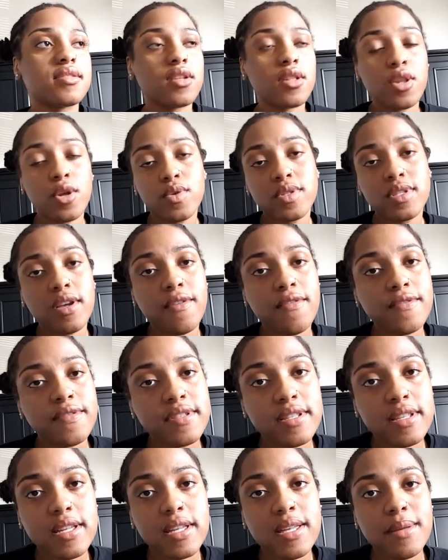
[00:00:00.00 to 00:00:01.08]
the low
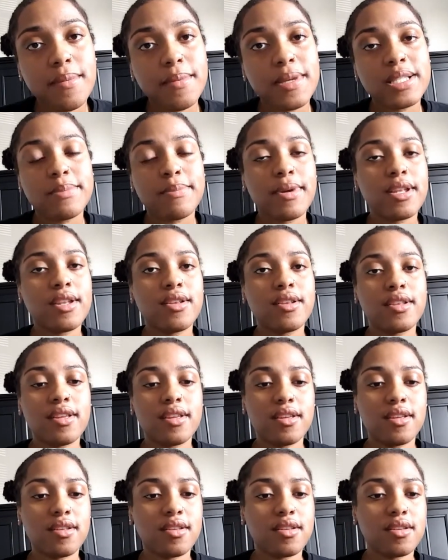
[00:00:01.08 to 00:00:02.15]
self-esteem. It's better
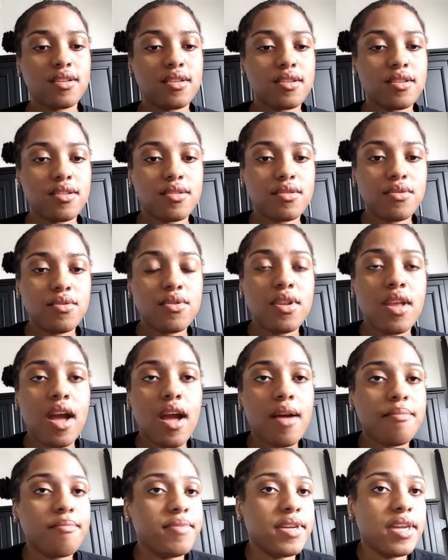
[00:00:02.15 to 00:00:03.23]
than you
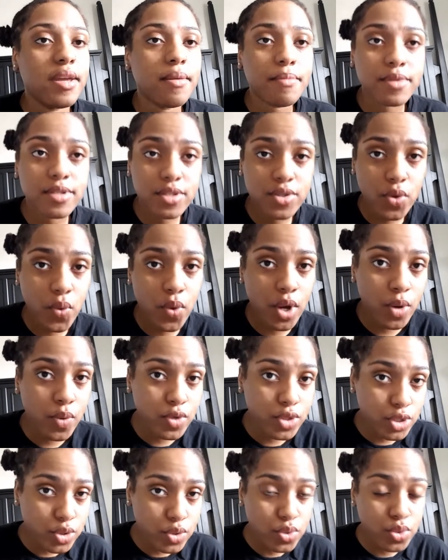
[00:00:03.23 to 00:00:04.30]
not being able to wear
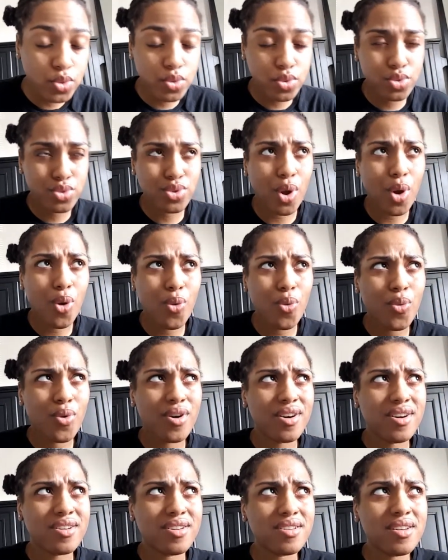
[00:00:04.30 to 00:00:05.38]
what you don't
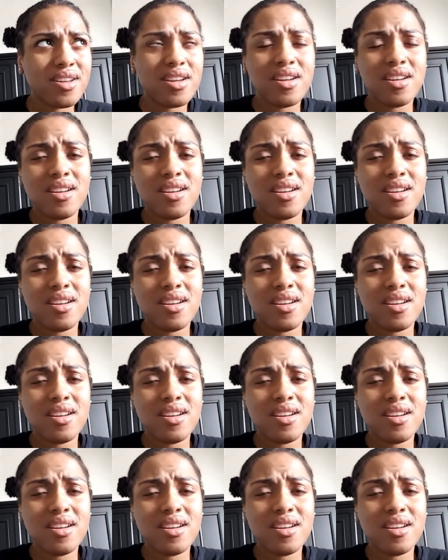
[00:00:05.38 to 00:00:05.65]
want,